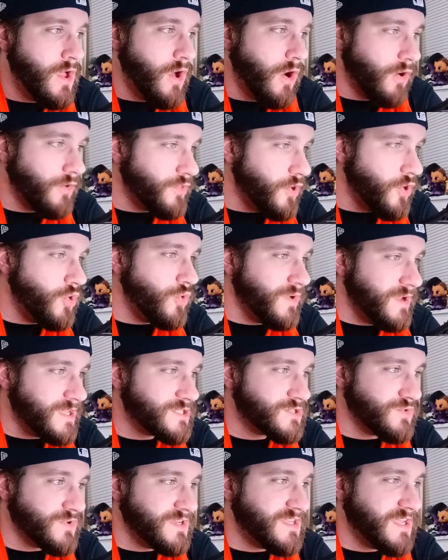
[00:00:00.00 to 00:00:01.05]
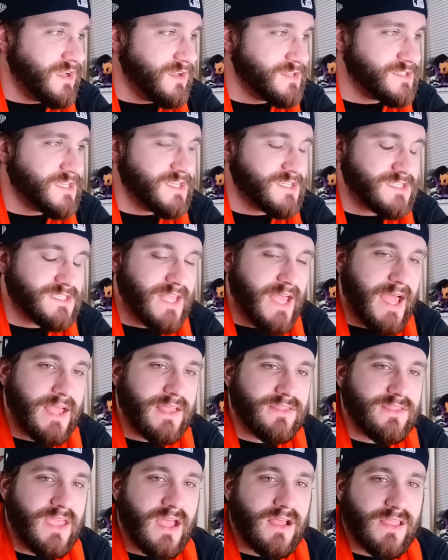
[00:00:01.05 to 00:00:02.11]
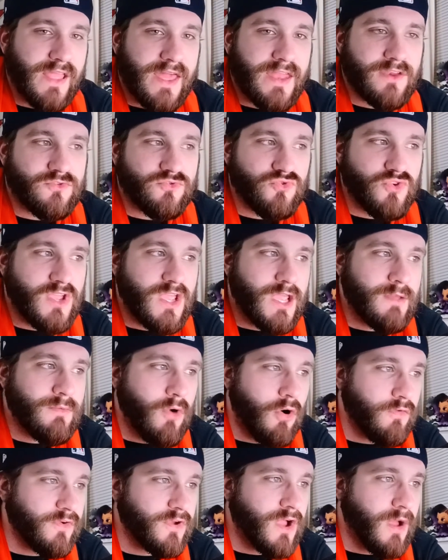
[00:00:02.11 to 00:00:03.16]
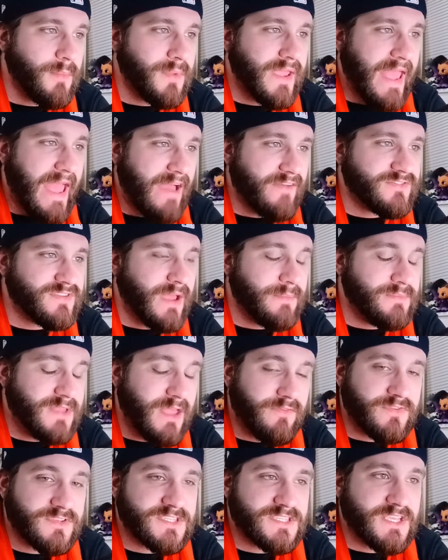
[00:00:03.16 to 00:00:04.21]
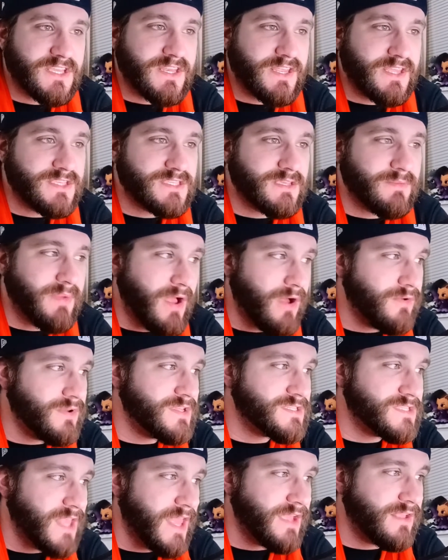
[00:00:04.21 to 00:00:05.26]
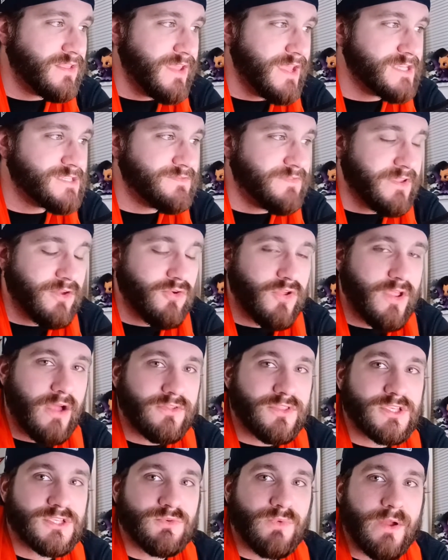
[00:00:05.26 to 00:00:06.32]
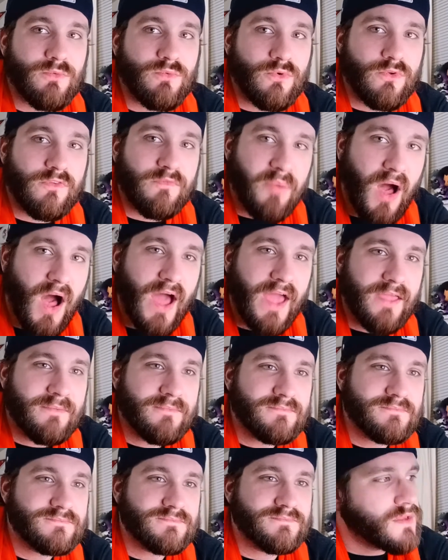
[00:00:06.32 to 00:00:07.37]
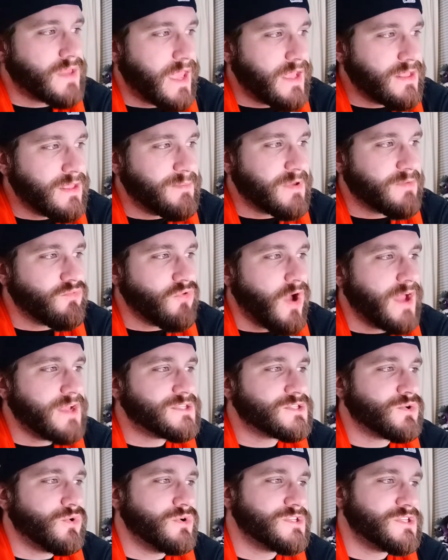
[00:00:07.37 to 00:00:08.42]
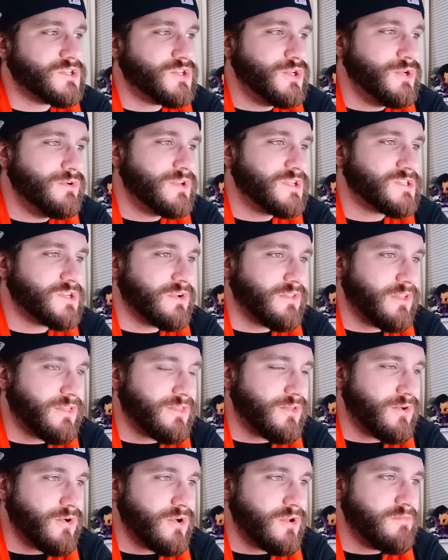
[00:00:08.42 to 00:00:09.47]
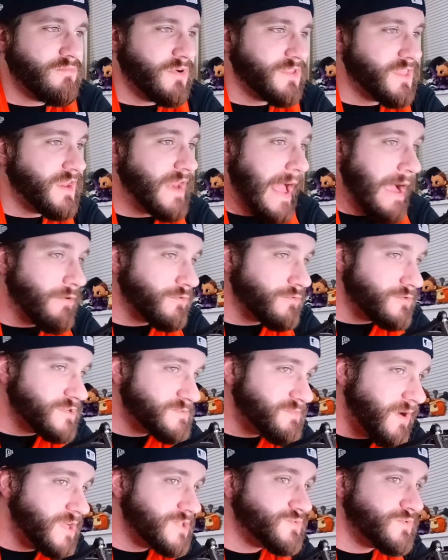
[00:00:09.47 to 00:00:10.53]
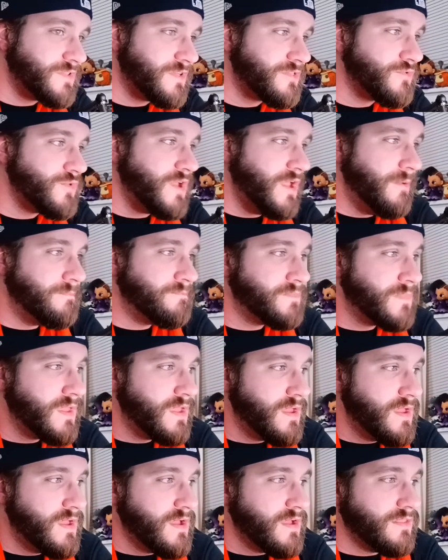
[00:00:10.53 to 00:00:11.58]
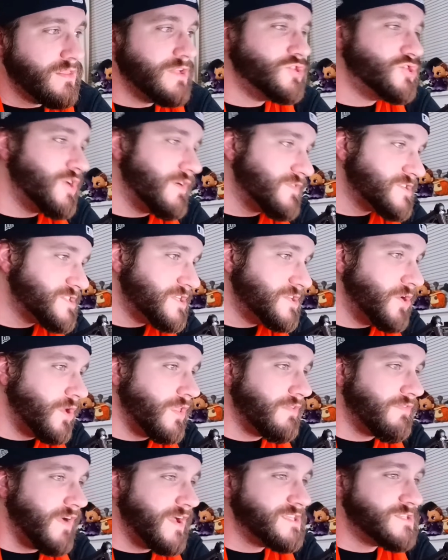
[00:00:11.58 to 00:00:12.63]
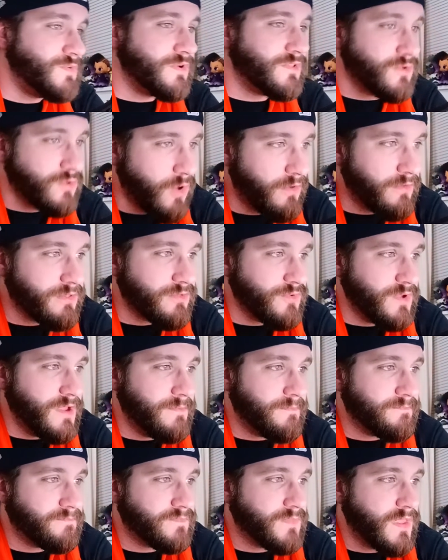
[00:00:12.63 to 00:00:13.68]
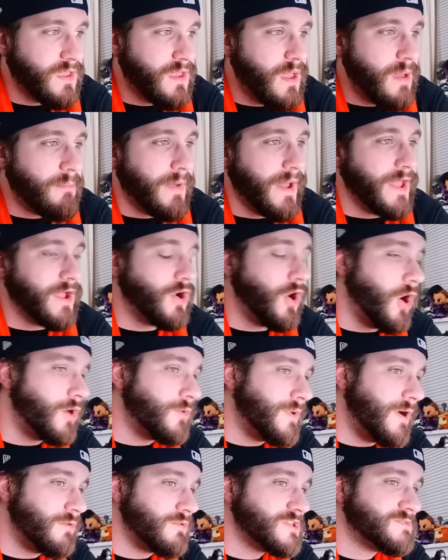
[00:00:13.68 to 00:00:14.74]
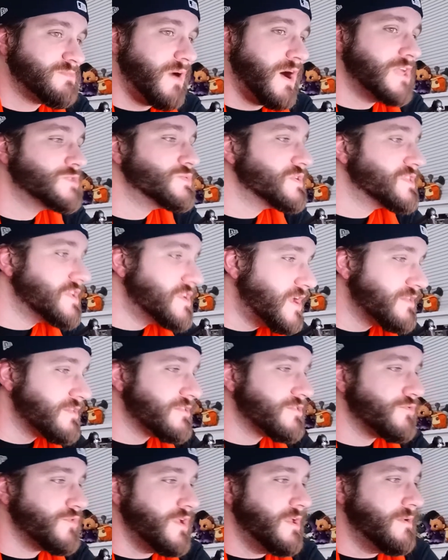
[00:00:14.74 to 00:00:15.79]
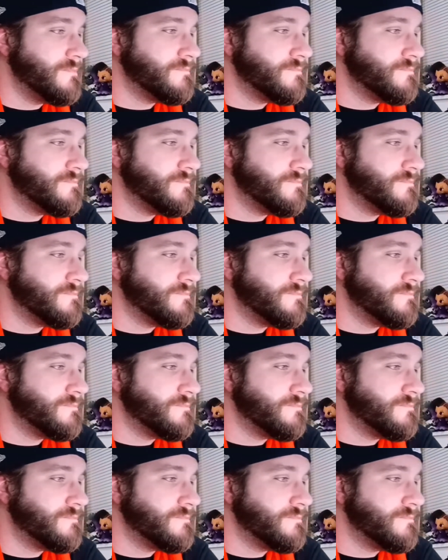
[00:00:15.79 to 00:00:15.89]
Although history tells us that the Atlanta Dream overcoming a halftime deficit is about as likely as figuring out the square root of pi. Kayla McBride scores a 2 to start the third, but then Howard responds with a 3. Then Jefferson nullifies it with her own 3. Maya Caldwell responds with another 3.